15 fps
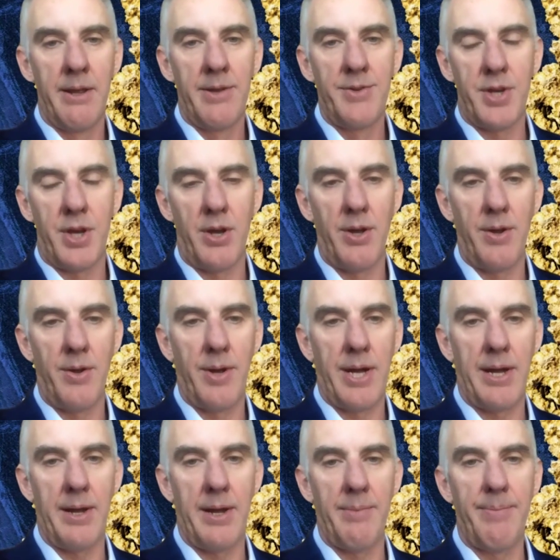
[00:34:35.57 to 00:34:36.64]

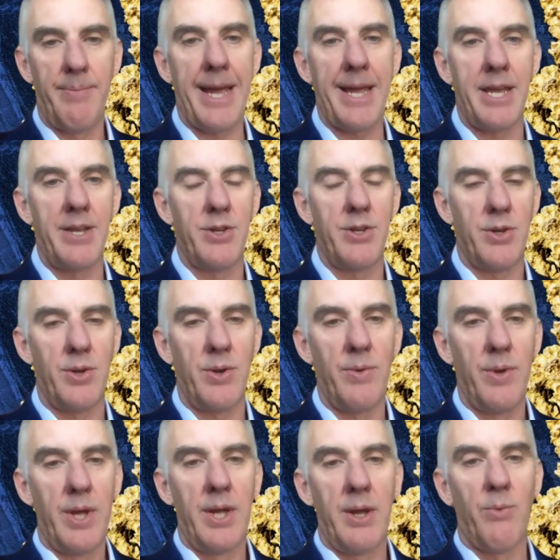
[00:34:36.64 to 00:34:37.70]
So back
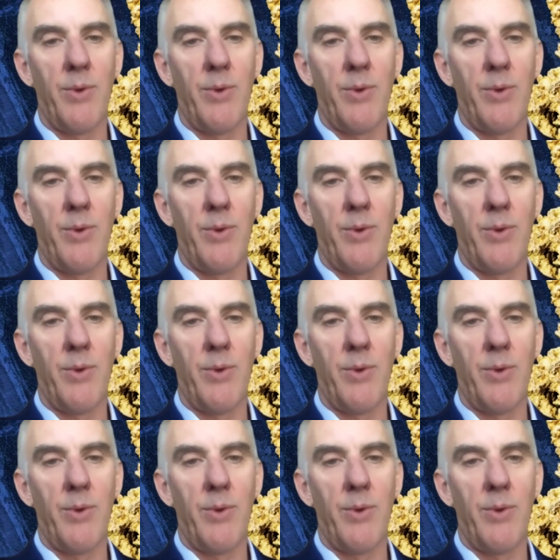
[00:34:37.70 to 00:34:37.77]
into